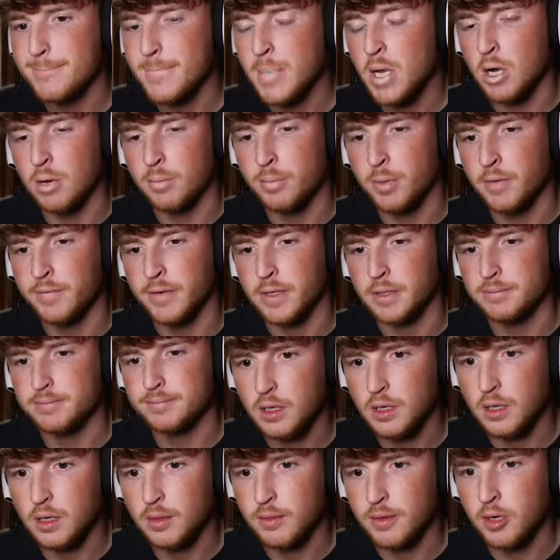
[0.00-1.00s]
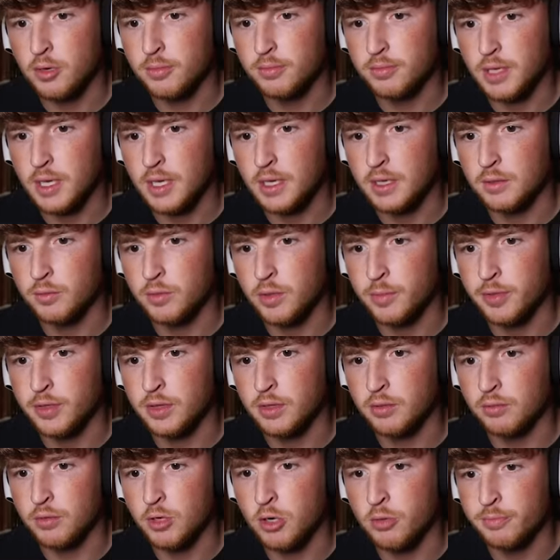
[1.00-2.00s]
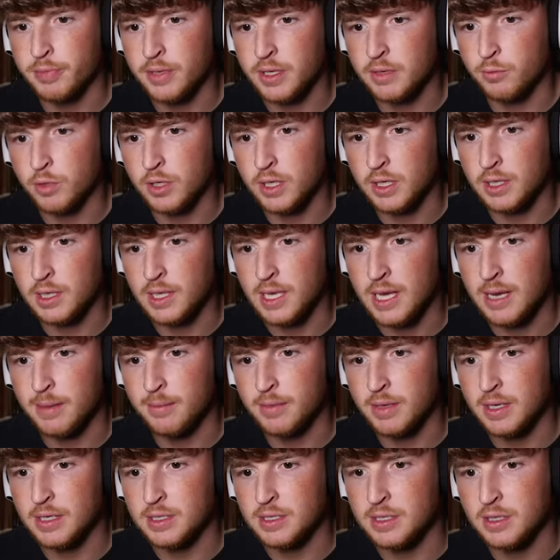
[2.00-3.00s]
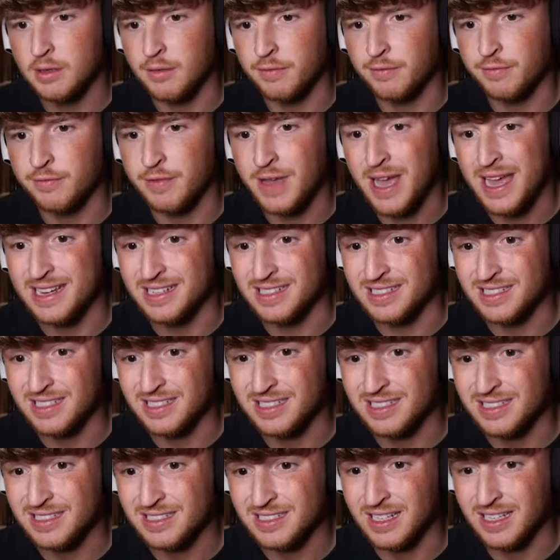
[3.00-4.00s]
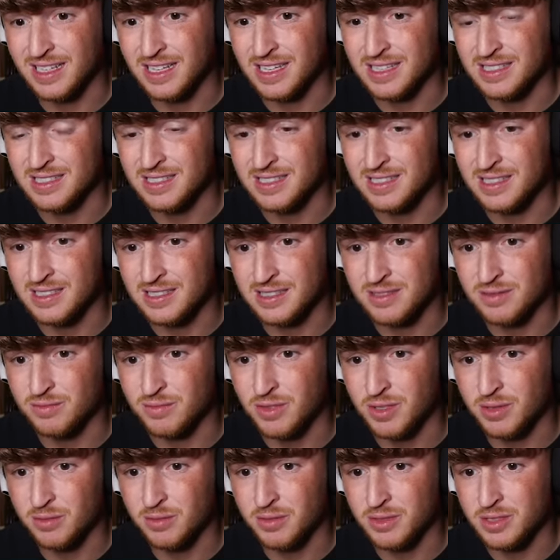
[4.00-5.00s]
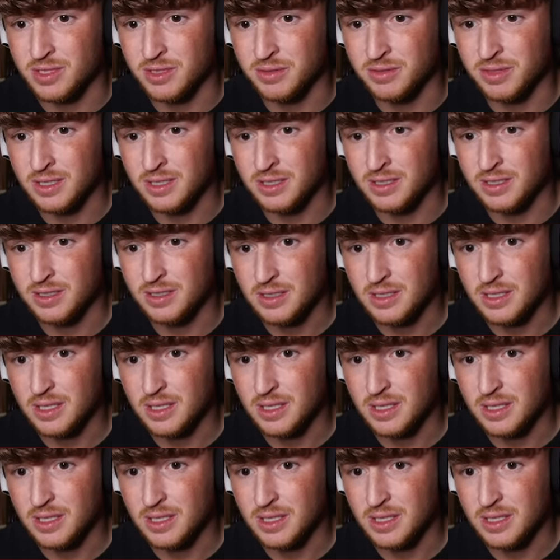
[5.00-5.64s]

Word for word: Oh, perfect. Uh, oh, and we put the rope and we climb into the vent, I guess is what we're doing.